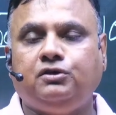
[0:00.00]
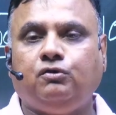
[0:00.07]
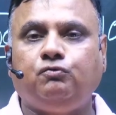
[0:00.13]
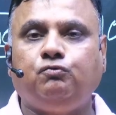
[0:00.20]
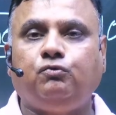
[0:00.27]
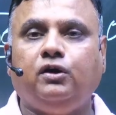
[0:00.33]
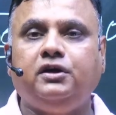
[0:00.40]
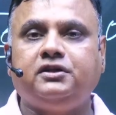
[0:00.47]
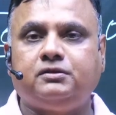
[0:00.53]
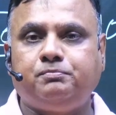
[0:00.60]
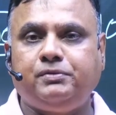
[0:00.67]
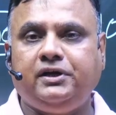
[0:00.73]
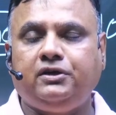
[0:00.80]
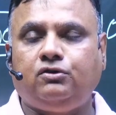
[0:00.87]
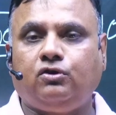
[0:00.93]
of world
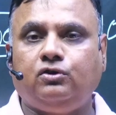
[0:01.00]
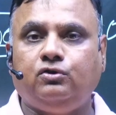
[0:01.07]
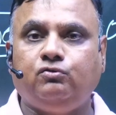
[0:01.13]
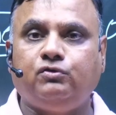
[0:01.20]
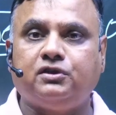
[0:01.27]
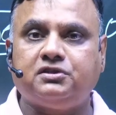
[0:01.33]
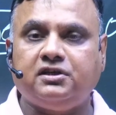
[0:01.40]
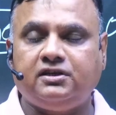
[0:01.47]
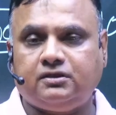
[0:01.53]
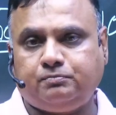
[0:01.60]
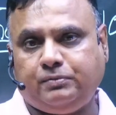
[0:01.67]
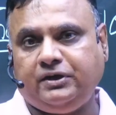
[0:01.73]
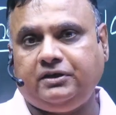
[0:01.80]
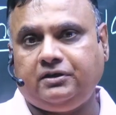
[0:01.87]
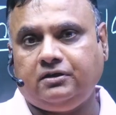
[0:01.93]
spirit or universal
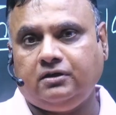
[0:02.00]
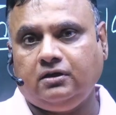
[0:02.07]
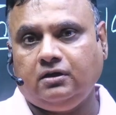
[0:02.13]
spirit,